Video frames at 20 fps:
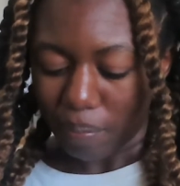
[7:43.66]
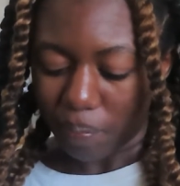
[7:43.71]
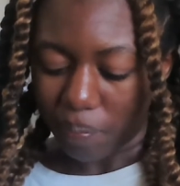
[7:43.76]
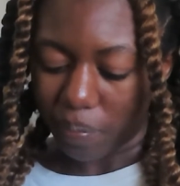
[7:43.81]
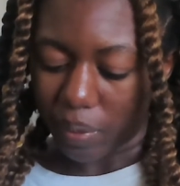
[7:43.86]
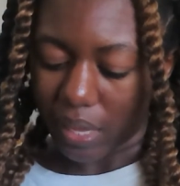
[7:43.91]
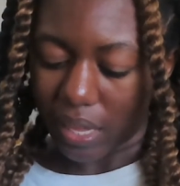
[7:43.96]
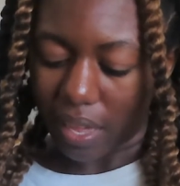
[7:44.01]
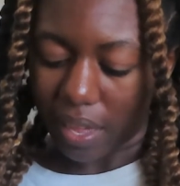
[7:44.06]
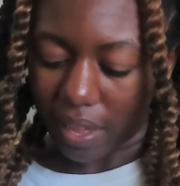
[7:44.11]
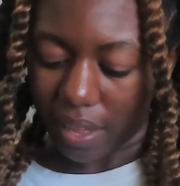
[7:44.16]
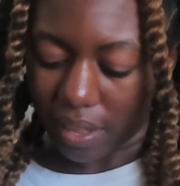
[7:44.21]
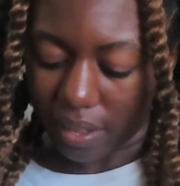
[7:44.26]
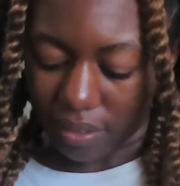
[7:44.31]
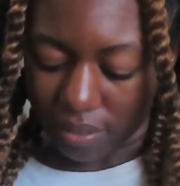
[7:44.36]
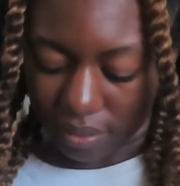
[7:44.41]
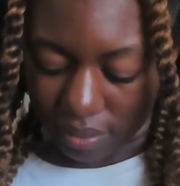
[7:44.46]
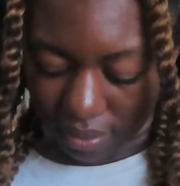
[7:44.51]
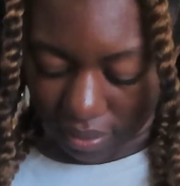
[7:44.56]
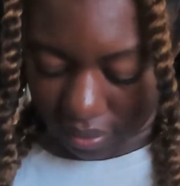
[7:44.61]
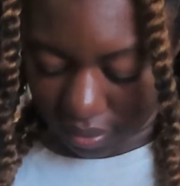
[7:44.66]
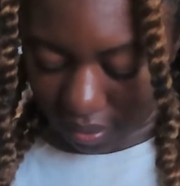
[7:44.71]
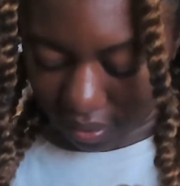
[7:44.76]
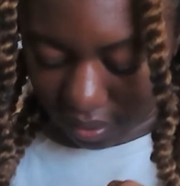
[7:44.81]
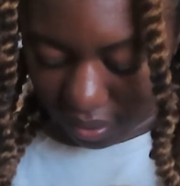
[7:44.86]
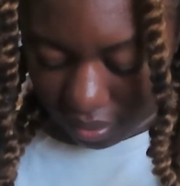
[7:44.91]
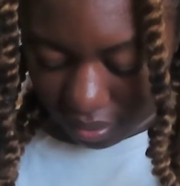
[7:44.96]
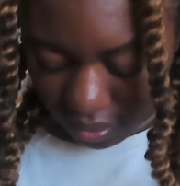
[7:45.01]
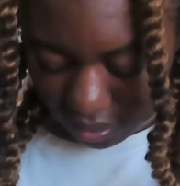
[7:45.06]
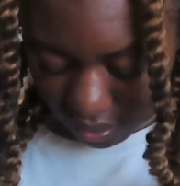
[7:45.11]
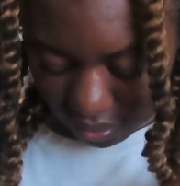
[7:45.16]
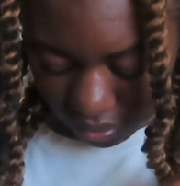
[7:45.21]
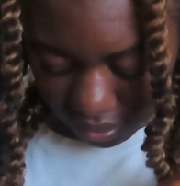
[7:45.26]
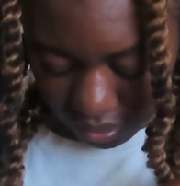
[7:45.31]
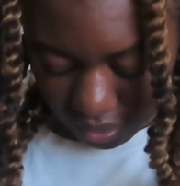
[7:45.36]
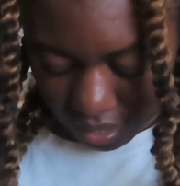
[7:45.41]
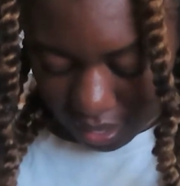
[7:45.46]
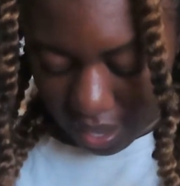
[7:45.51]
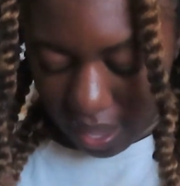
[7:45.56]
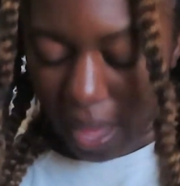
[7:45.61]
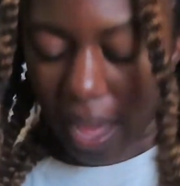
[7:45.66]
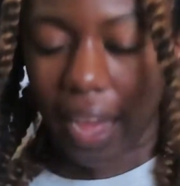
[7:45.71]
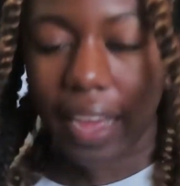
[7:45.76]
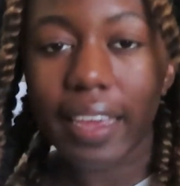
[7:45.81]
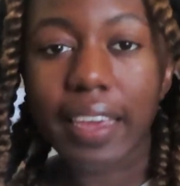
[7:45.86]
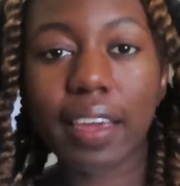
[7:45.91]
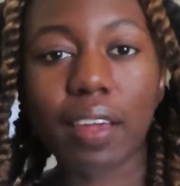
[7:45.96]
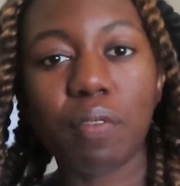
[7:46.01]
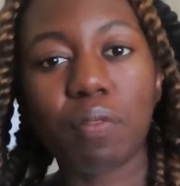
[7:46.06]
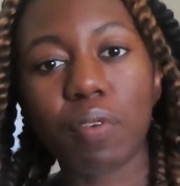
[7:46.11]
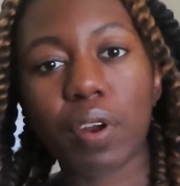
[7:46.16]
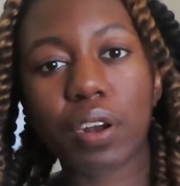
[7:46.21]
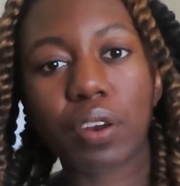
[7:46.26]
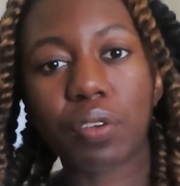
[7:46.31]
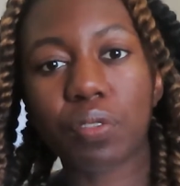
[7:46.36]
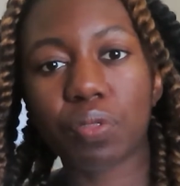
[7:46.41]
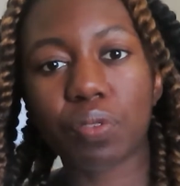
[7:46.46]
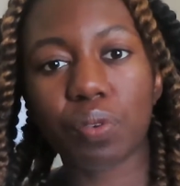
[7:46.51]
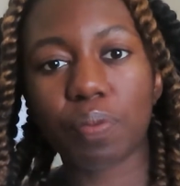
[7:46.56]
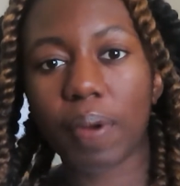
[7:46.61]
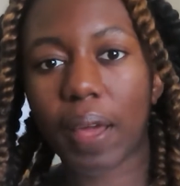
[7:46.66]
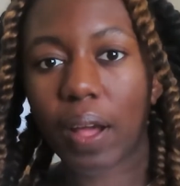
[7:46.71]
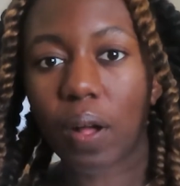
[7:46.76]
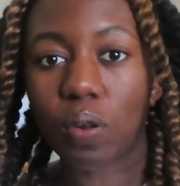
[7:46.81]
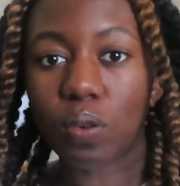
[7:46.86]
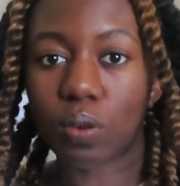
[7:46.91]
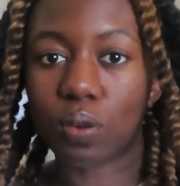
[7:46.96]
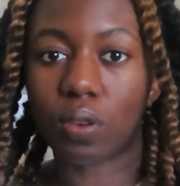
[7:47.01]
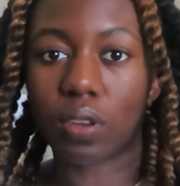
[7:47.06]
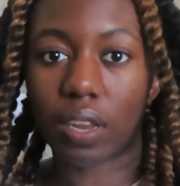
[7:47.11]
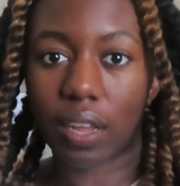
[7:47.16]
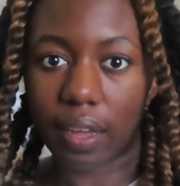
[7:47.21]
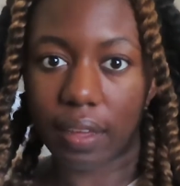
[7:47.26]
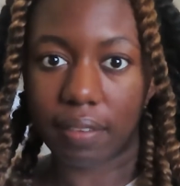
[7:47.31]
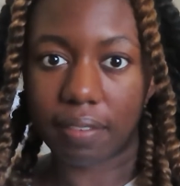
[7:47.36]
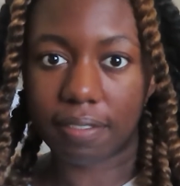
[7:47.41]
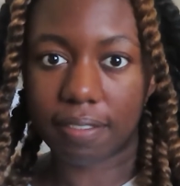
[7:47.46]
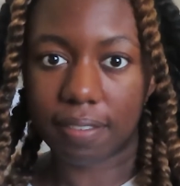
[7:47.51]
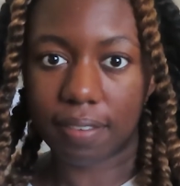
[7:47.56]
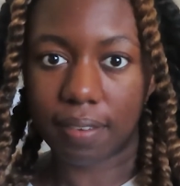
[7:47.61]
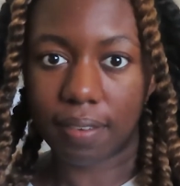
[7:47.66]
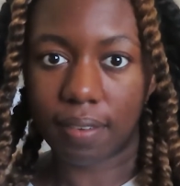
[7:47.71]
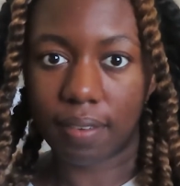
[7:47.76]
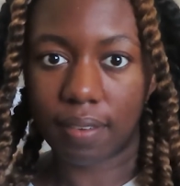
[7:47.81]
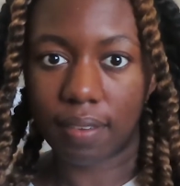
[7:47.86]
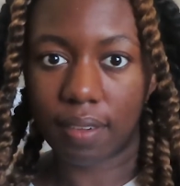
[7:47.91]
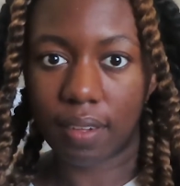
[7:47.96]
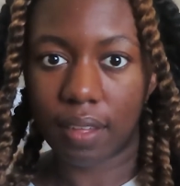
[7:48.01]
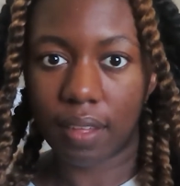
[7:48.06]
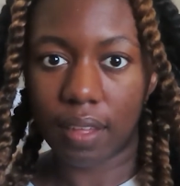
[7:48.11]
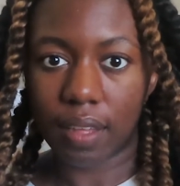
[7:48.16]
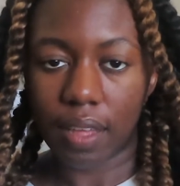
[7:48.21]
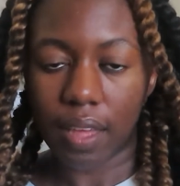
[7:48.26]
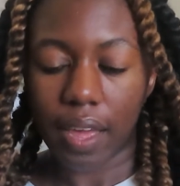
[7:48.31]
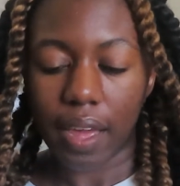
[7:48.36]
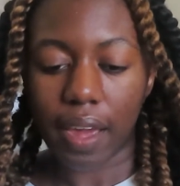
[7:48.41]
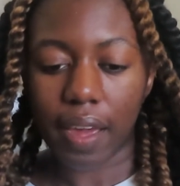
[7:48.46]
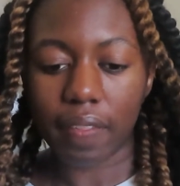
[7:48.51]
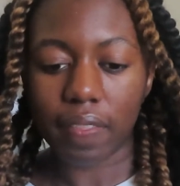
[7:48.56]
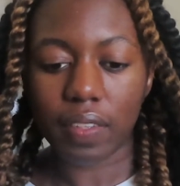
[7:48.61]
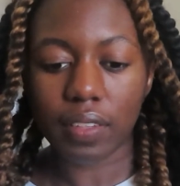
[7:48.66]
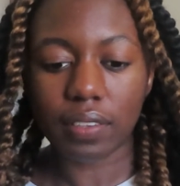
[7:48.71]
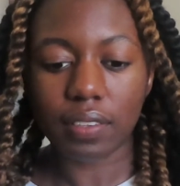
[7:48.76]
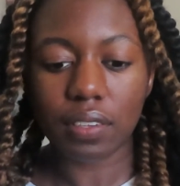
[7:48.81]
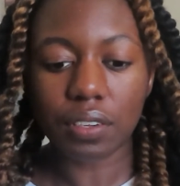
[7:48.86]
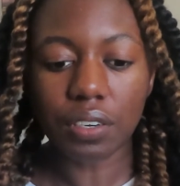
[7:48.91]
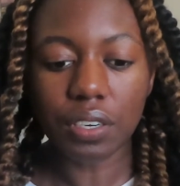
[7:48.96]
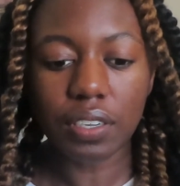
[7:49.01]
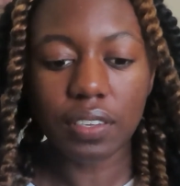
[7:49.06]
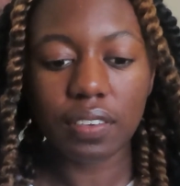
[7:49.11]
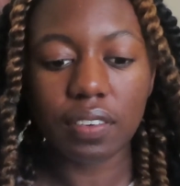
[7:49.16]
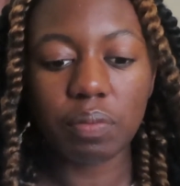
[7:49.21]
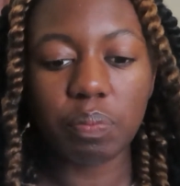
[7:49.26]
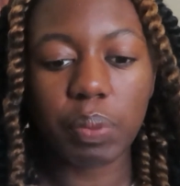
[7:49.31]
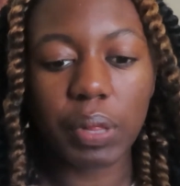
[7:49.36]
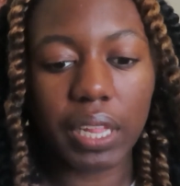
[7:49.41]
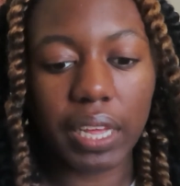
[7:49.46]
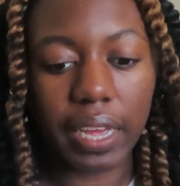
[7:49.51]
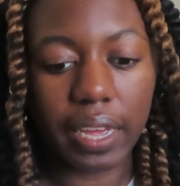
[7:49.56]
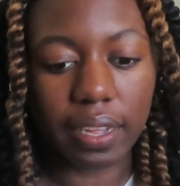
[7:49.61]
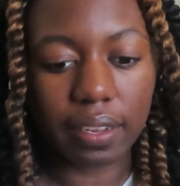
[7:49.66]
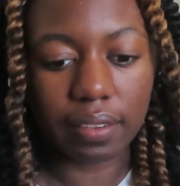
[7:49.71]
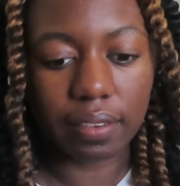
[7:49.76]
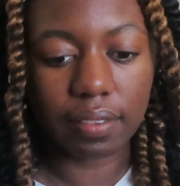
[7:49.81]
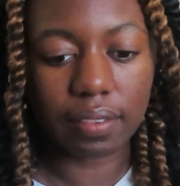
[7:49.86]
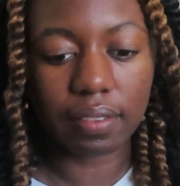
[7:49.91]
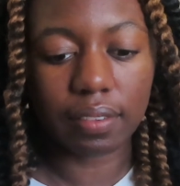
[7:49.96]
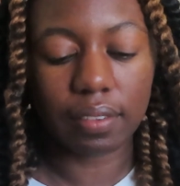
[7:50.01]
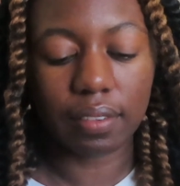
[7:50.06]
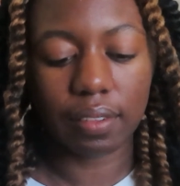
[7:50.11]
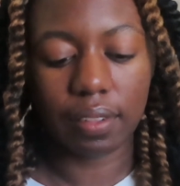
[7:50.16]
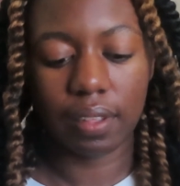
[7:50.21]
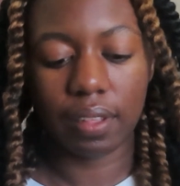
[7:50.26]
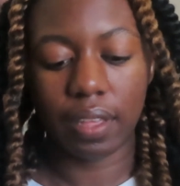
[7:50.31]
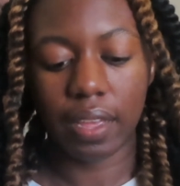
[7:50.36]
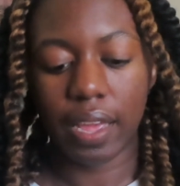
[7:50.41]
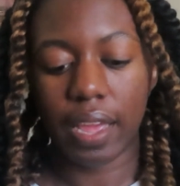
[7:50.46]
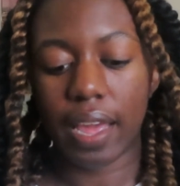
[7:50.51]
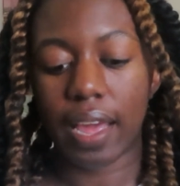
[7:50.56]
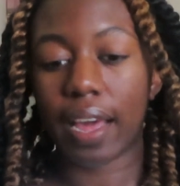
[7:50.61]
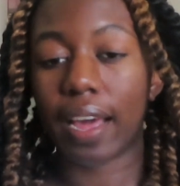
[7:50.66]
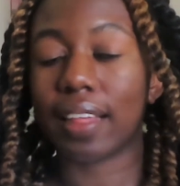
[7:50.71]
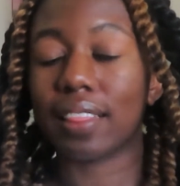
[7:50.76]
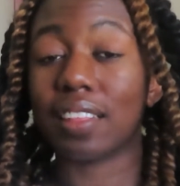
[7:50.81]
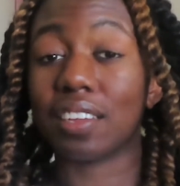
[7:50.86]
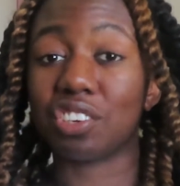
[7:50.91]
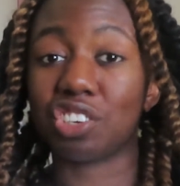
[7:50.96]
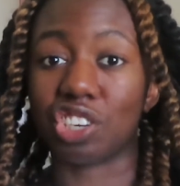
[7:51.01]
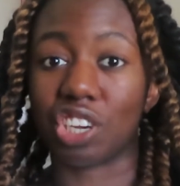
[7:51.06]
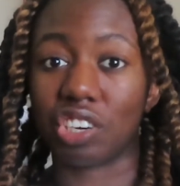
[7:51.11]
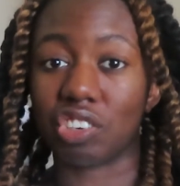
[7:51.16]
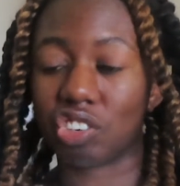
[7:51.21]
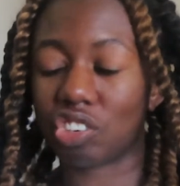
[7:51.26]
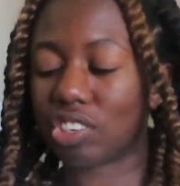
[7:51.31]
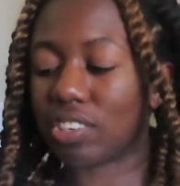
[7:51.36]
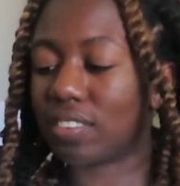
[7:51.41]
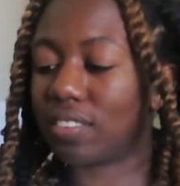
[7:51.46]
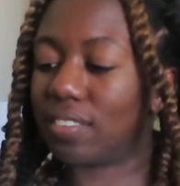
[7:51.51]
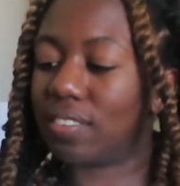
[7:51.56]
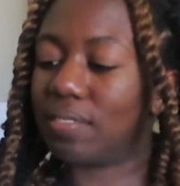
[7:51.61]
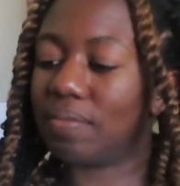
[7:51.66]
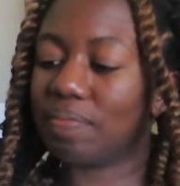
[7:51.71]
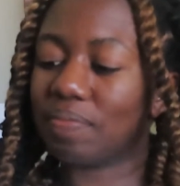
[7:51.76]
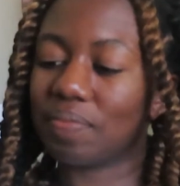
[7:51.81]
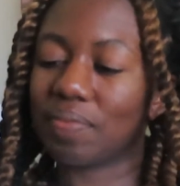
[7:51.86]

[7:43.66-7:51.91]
Because I can run you through my whole life and the series of plans and the changes.